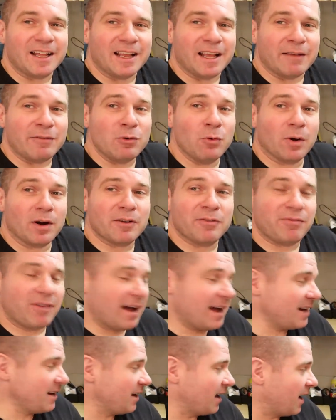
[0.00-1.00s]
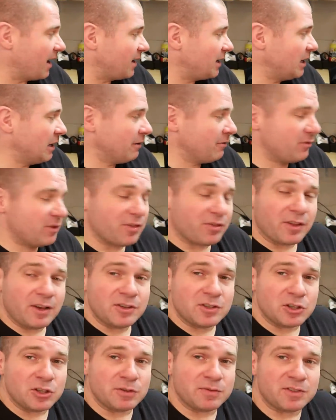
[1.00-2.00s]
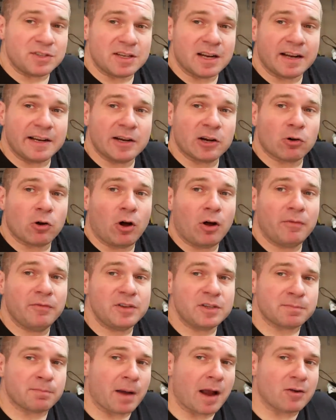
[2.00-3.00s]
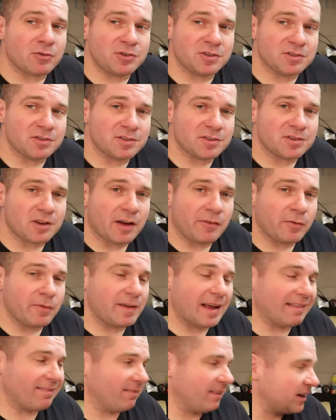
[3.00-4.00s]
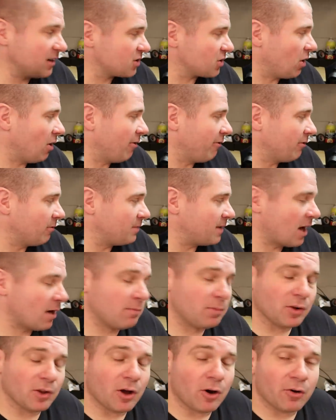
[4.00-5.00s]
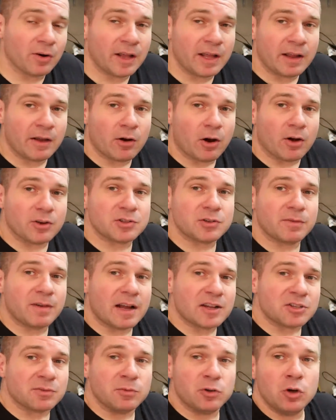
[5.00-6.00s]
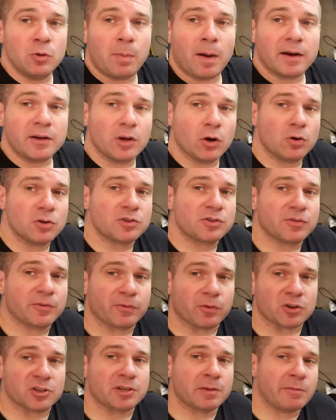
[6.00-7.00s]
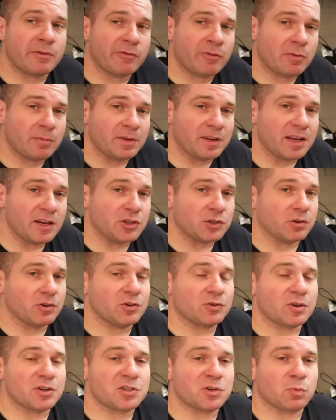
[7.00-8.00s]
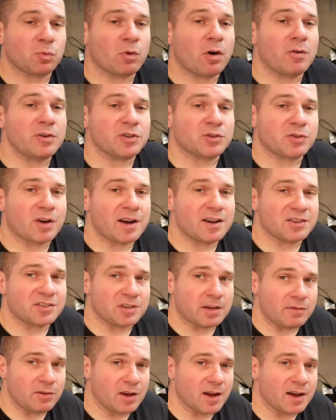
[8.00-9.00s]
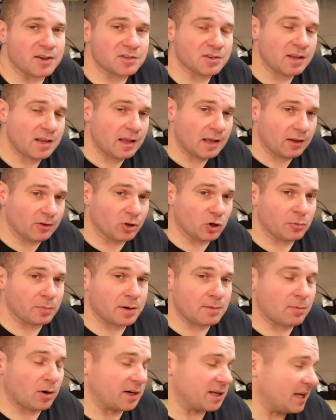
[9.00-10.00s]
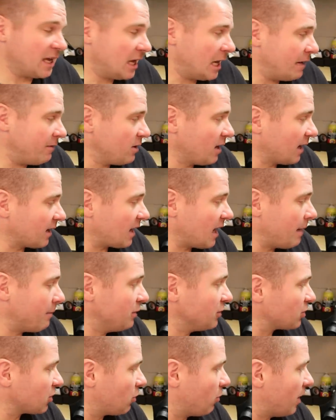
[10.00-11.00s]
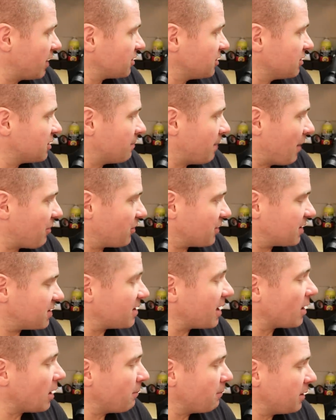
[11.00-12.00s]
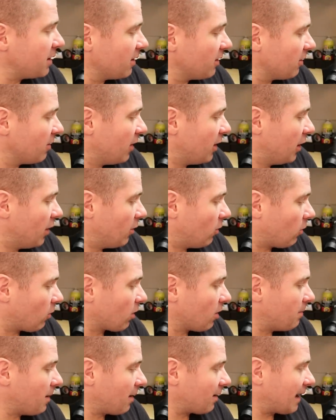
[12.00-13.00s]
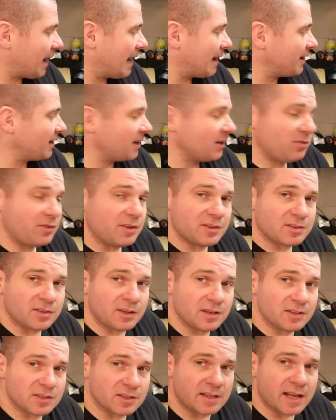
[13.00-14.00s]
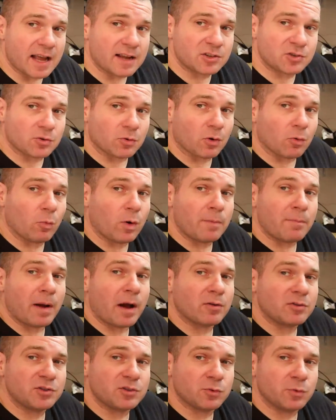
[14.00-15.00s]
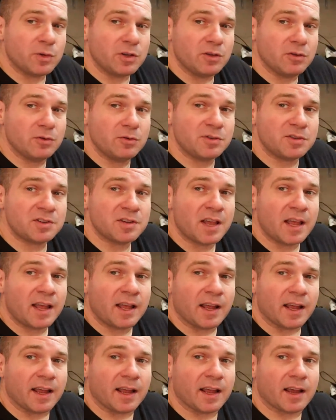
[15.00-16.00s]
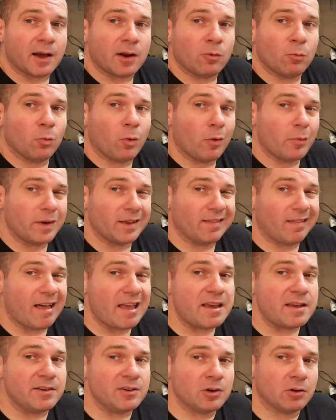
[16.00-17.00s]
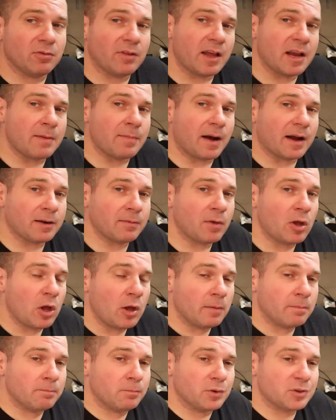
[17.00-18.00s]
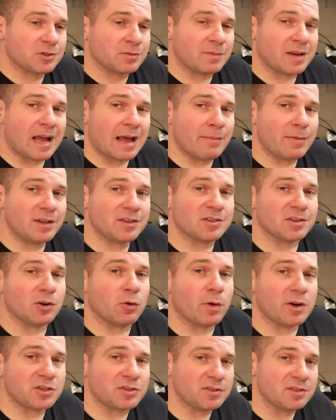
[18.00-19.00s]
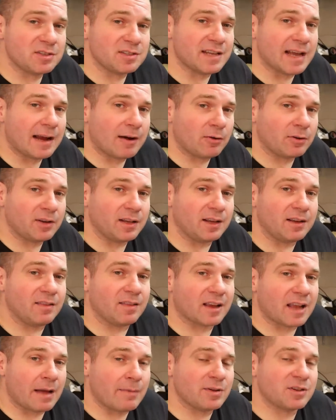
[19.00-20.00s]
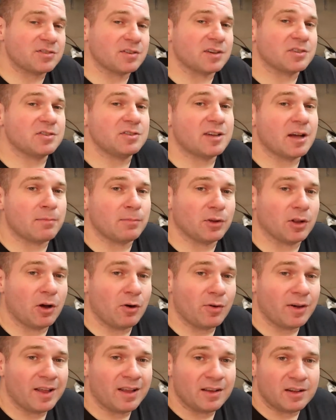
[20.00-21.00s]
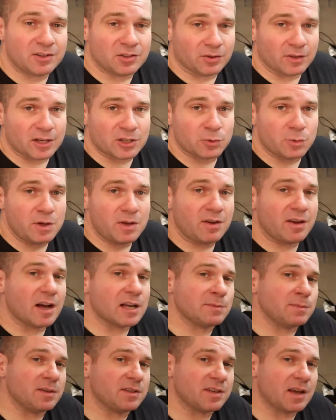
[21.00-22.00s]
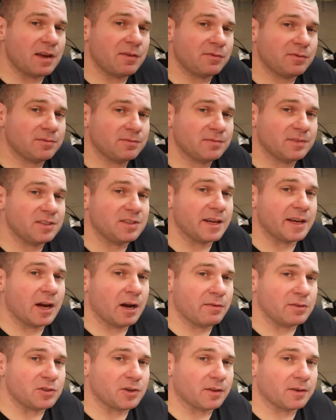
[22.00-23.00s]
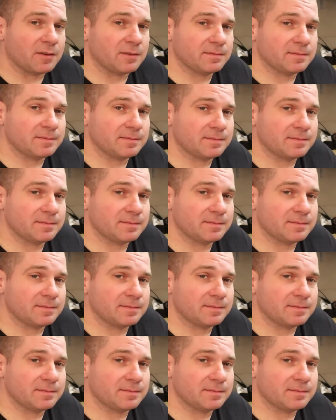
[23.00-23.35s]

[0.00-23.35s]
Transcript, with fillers: If you want to find any of the things that you've seen on here, all of these pouches and stuff, we've got links to all of them down below. Also got some coupon codes for some of them in case you're interested. We're always trying to save you guys a little bit of money. If you got comments or questions about the setup here or about how to get these things attached or what pouches we use and what we like and don't like about them, put some comments and questions down in the comments section down below. Until next week, you guys be safe take care of each other.